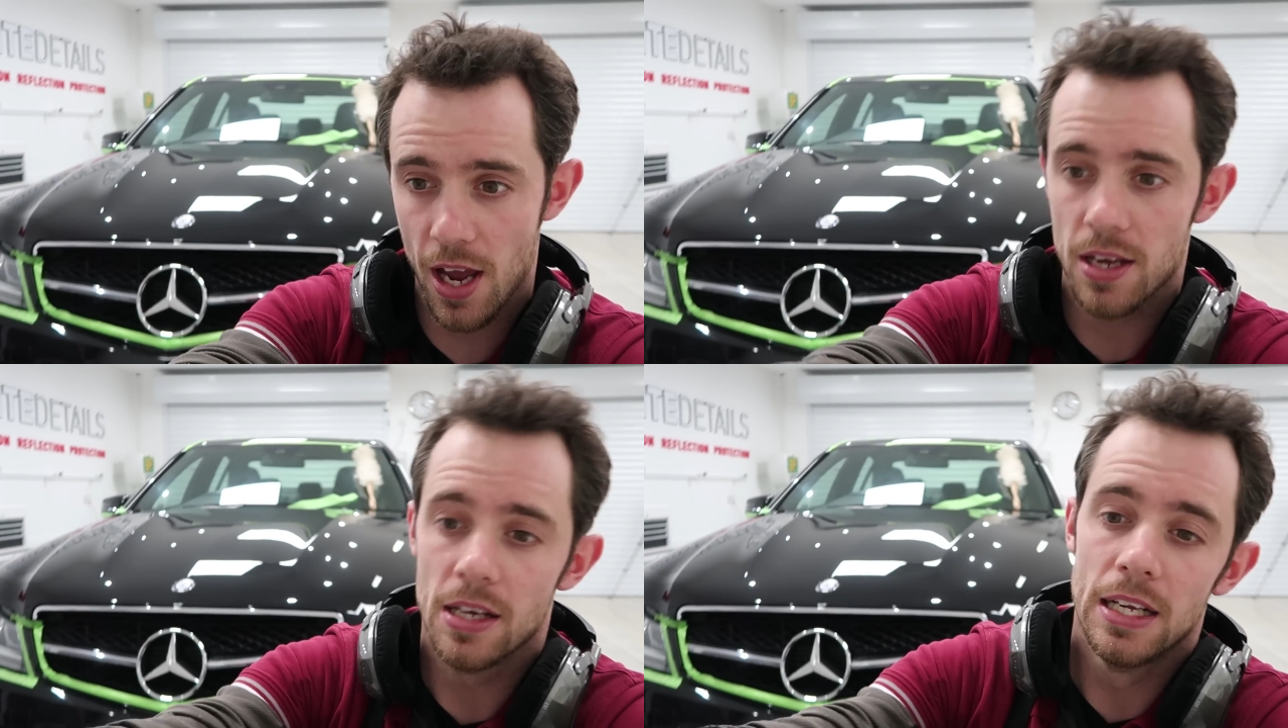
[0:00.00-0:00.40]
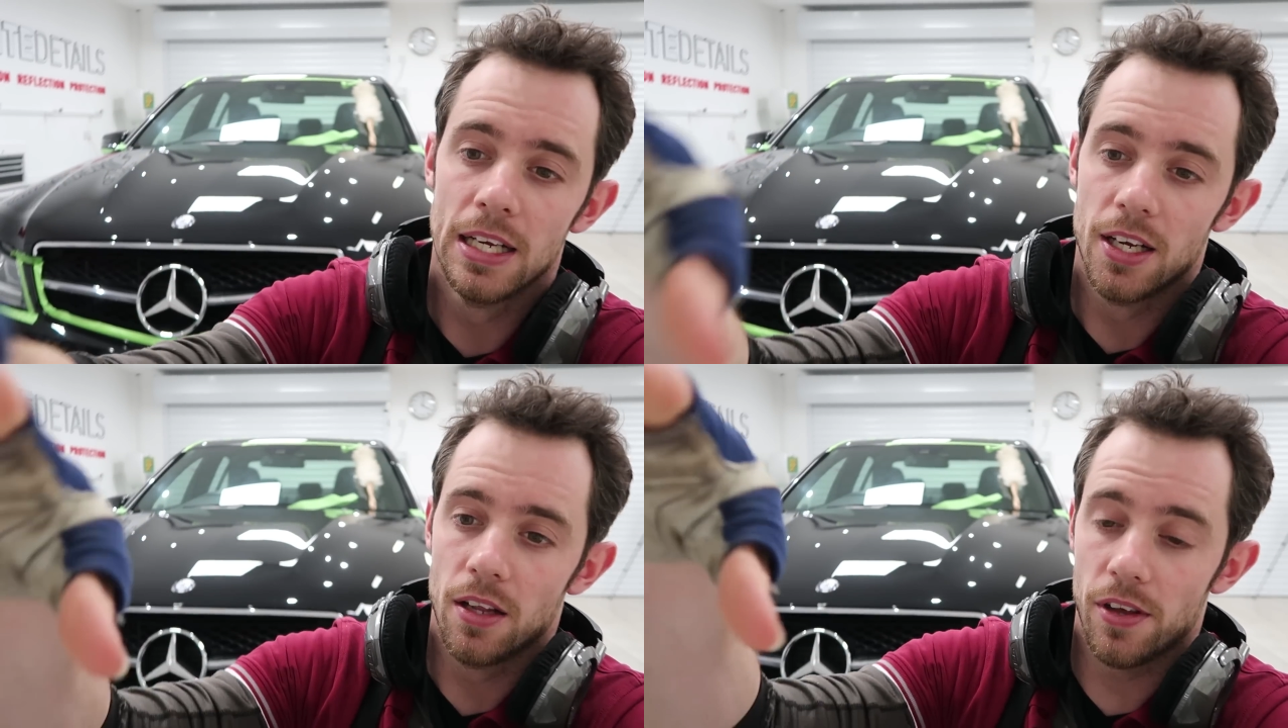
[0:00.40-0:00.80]
hey,
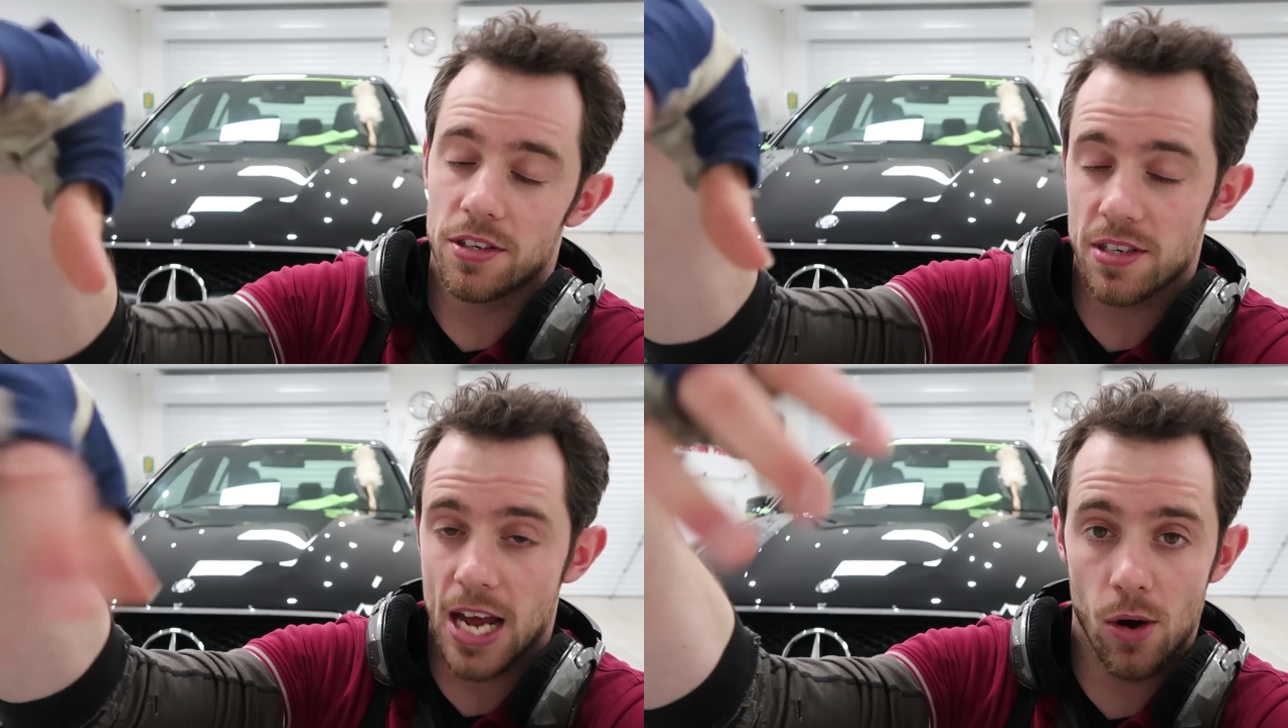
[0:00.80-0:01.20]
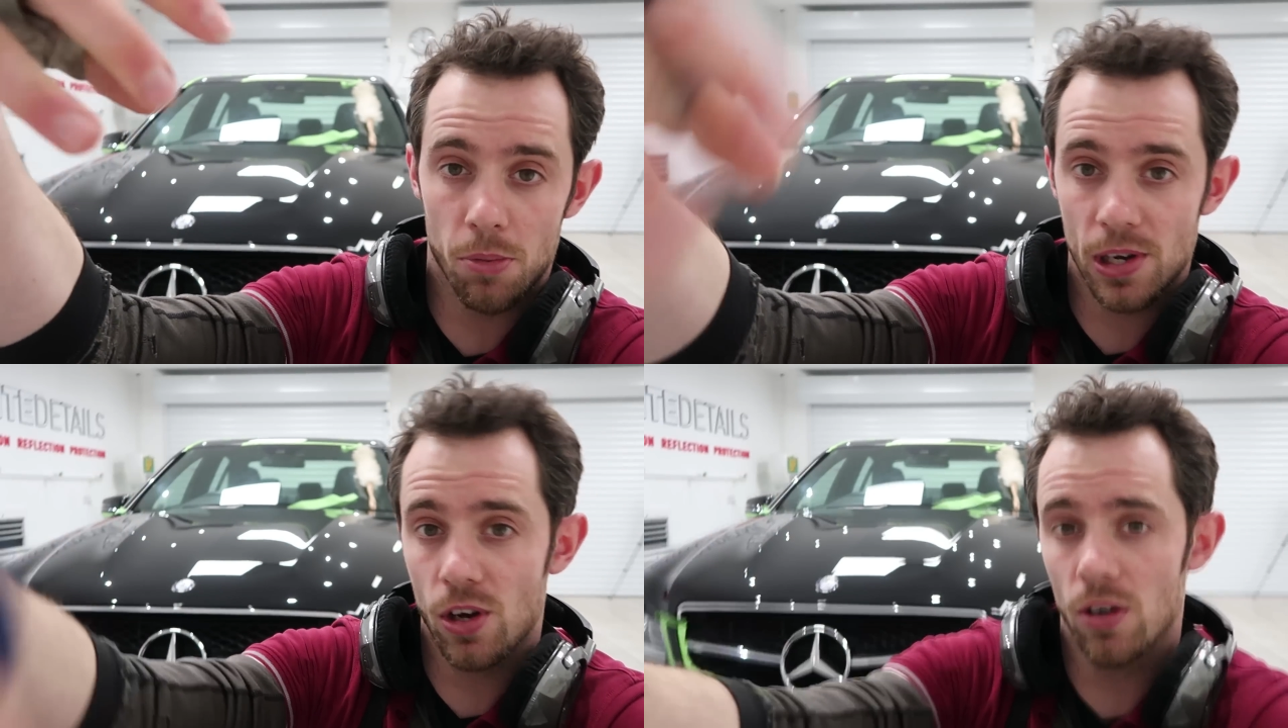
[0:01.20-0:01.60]
this has now
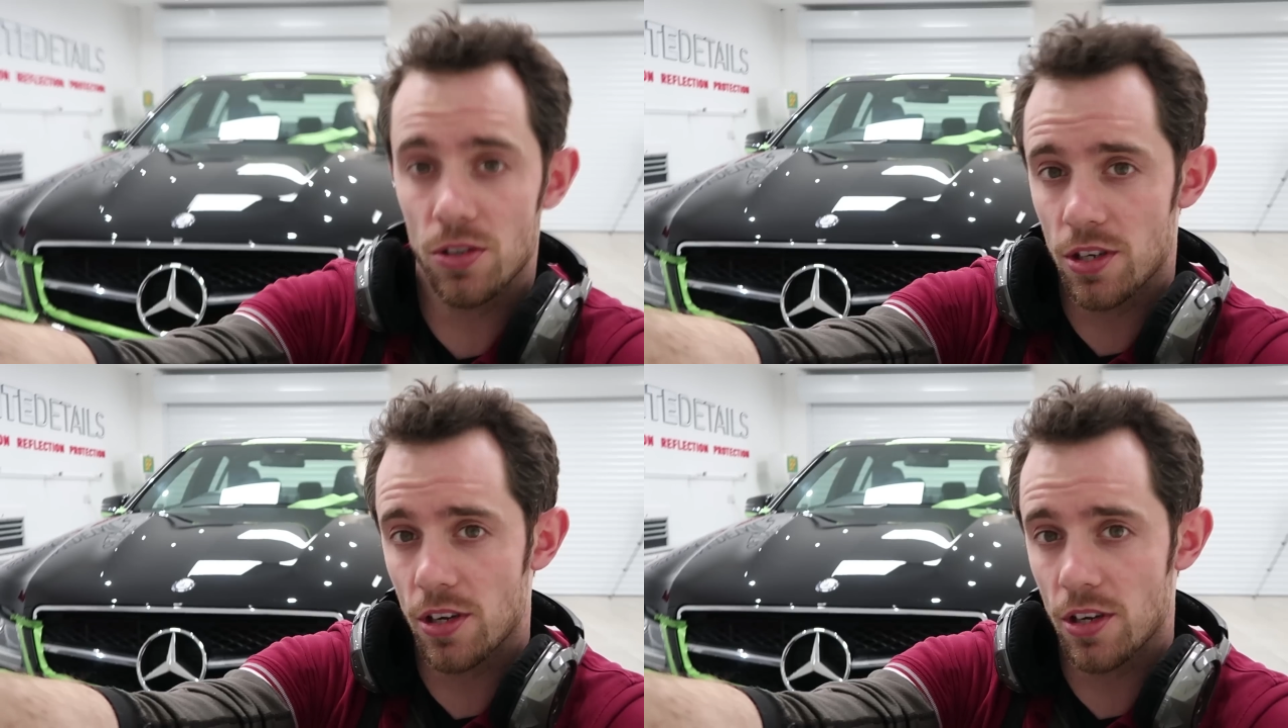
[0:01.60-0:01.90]
all been cut.